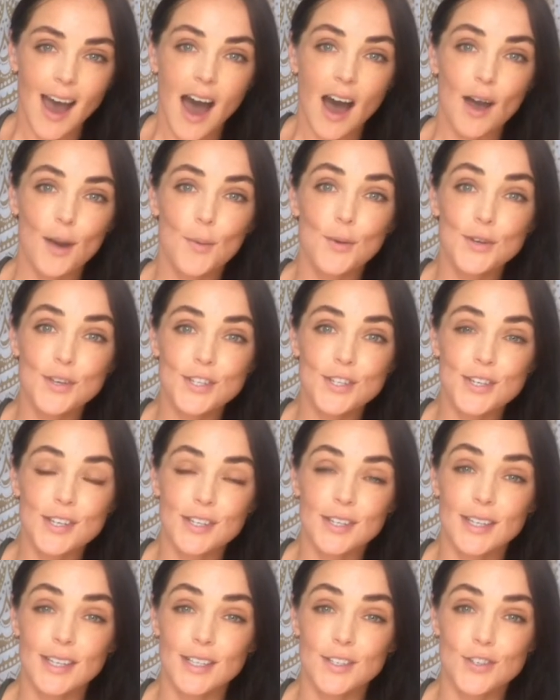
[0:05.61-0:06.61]
I wanted
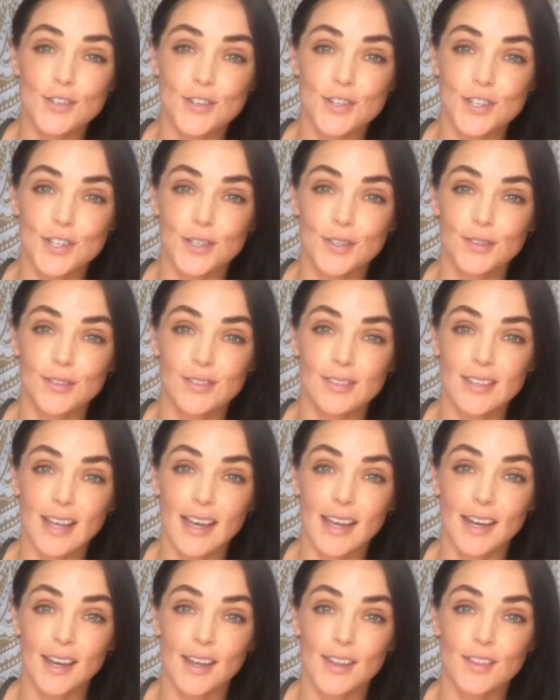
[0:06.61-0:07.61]
to introduce
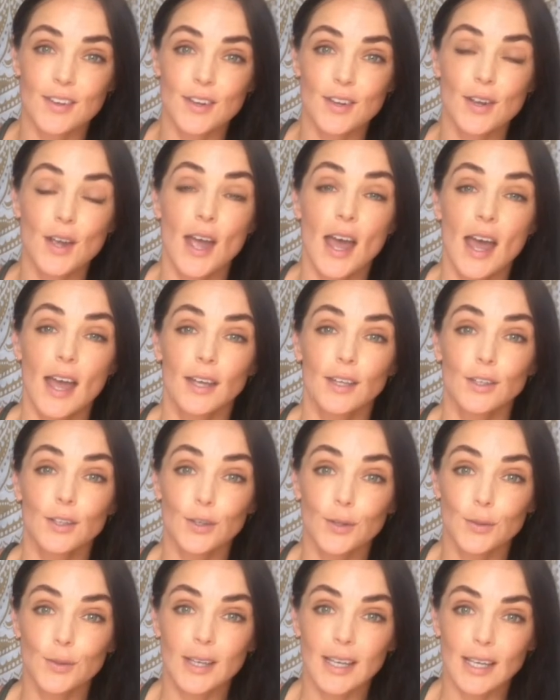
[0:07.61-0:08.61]
another
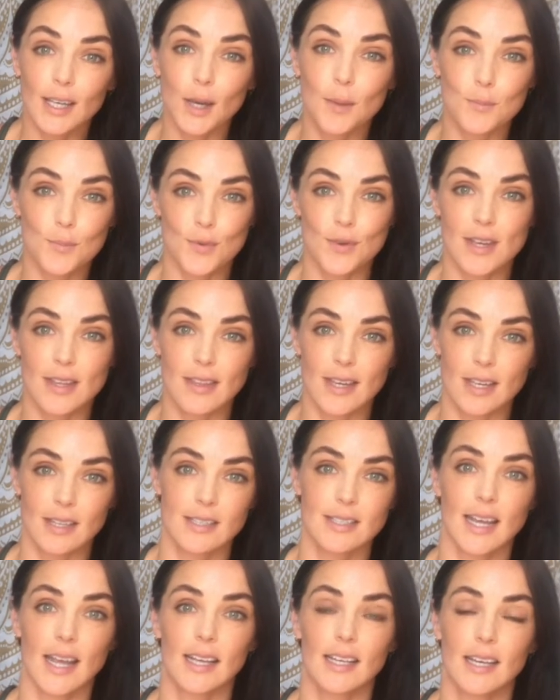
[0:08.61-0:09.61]
yogic breathing
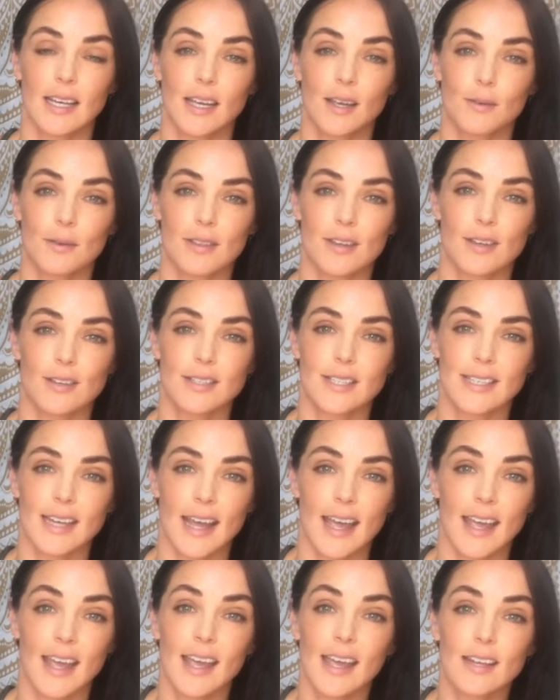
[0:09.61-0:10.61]
technique with you
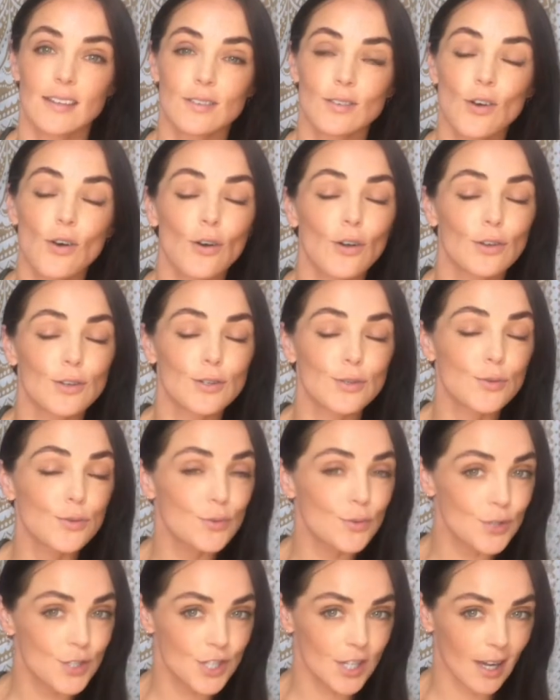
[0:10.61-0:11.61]
today. It's called
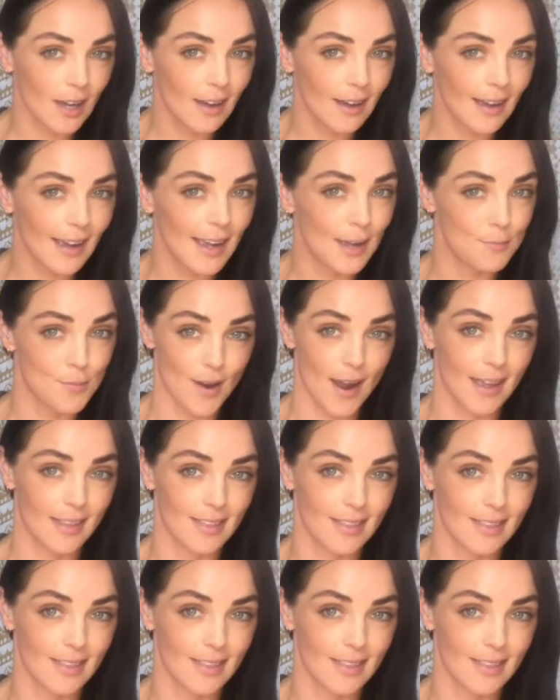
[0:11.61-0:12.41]
Ujjayi Breath.